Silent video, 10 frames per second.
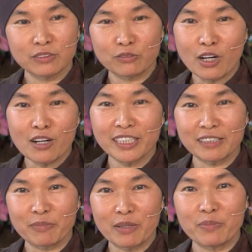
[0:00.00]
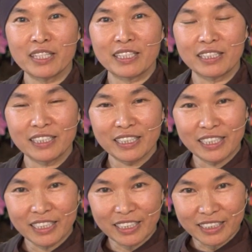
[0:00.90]
wrong it may be,
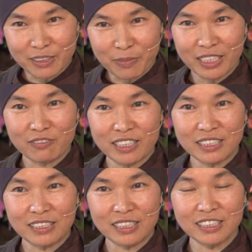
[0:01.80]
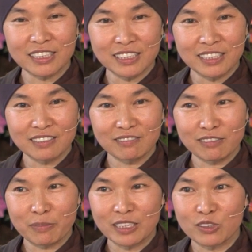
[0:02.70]
it's a manifestation
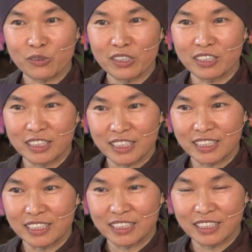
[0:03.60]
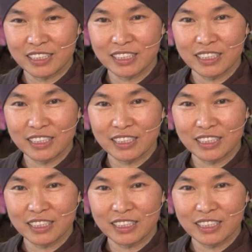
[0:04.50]
for my store consciousness.